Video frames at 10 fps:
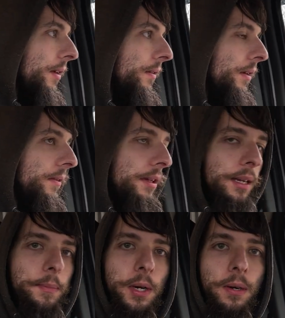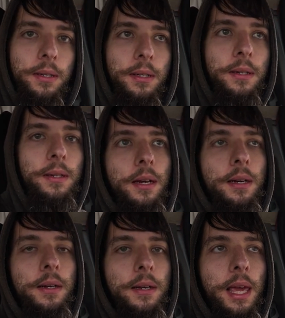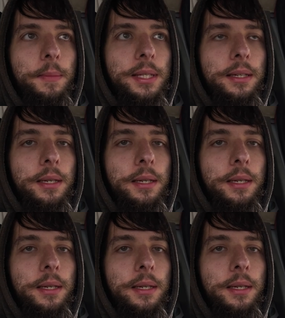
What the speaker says: you know that I parked on campsite